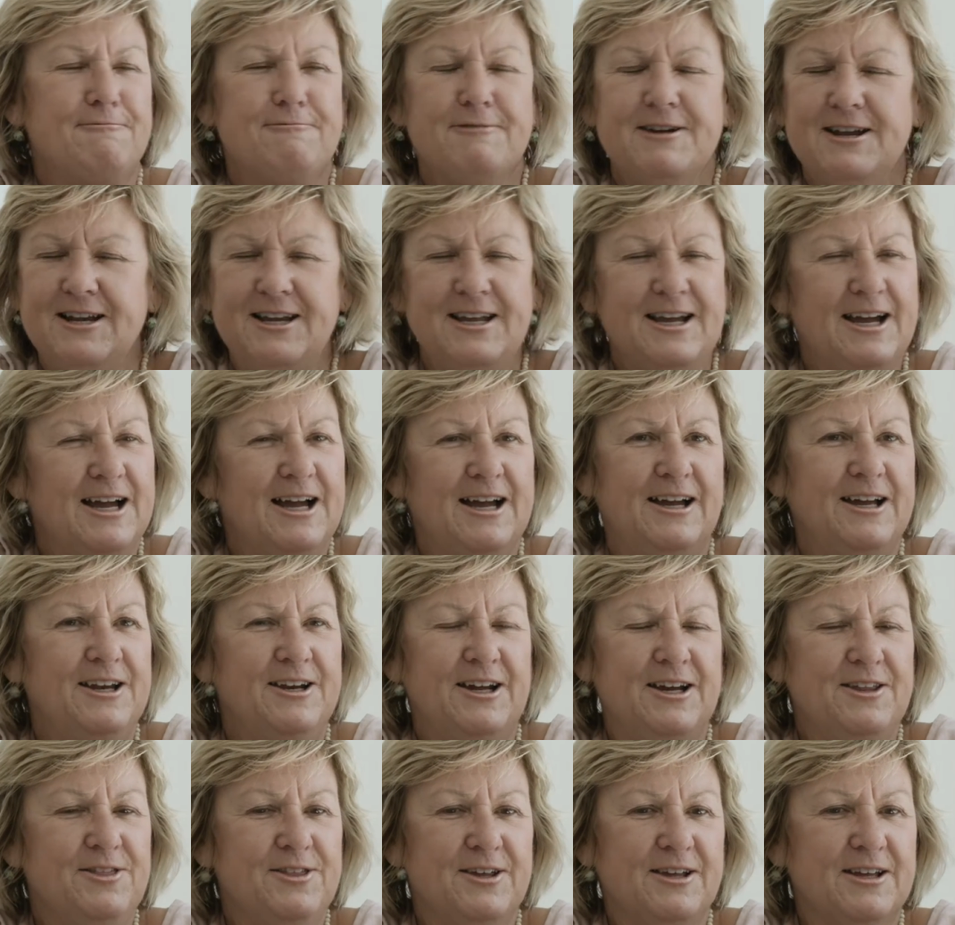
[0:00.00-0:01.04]
really are, and
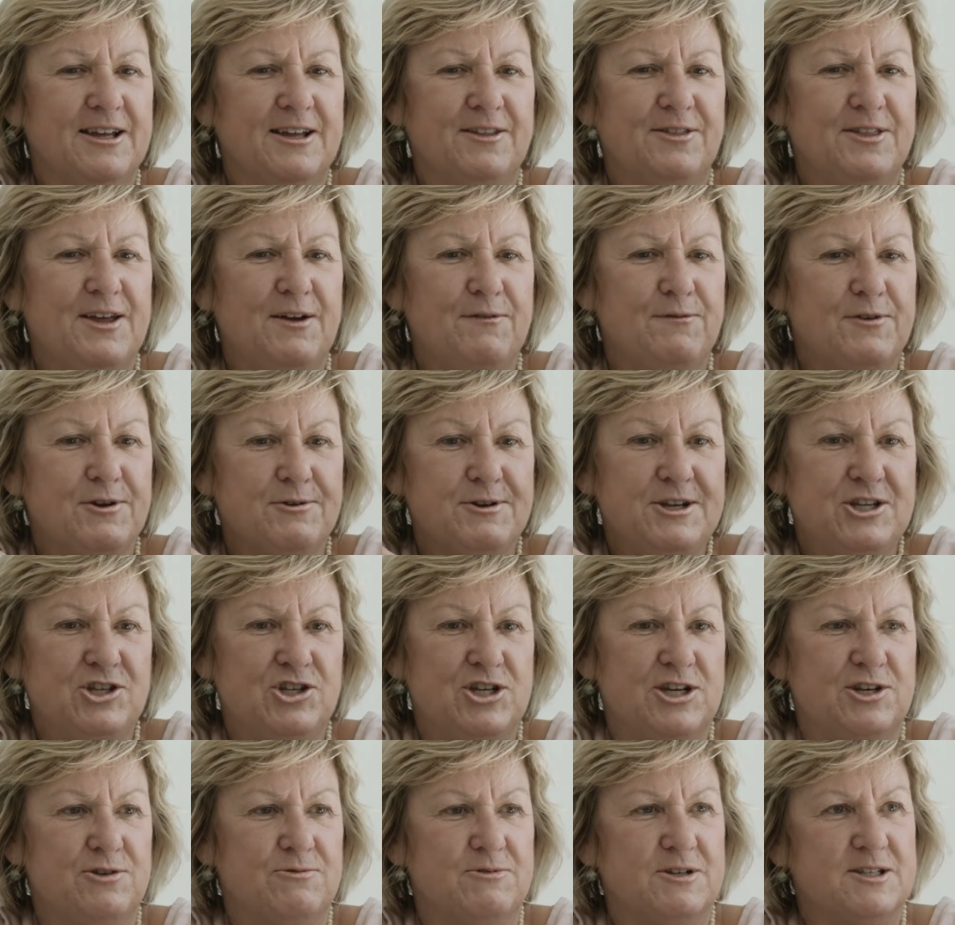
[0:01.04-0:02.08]
I think they're very
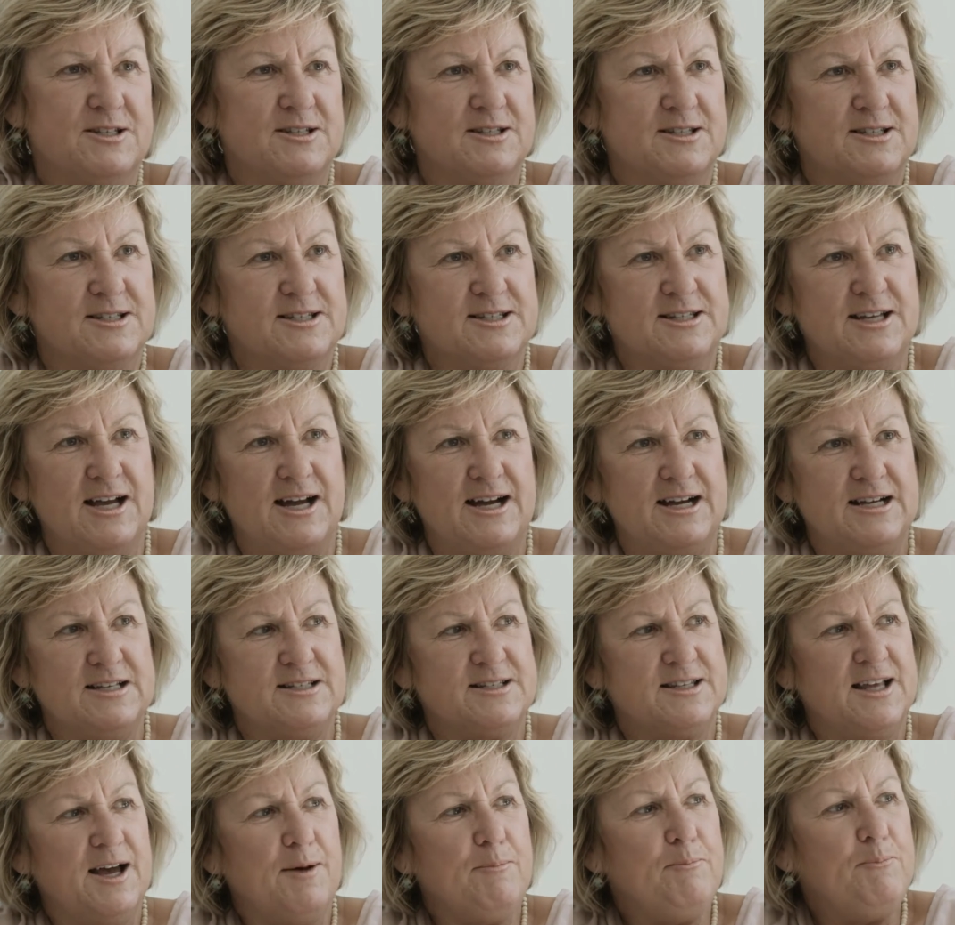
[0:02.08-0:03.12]
generous in
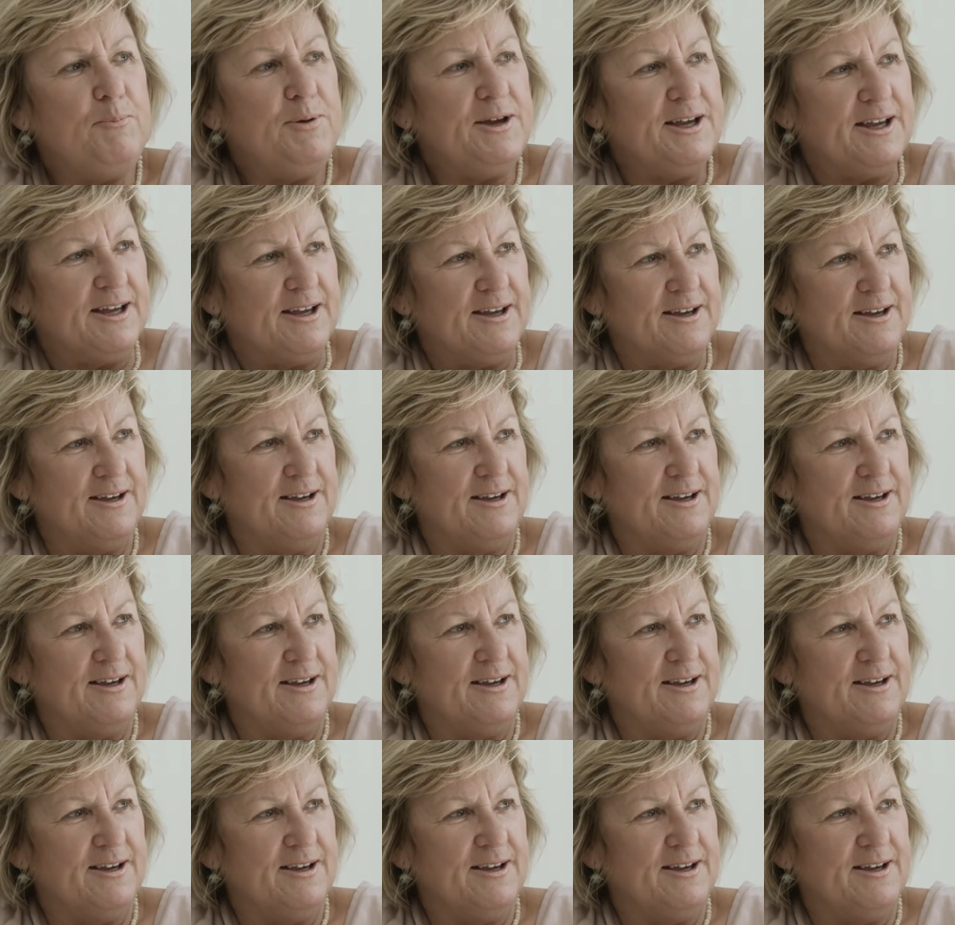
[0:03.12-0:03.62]
size. They're big.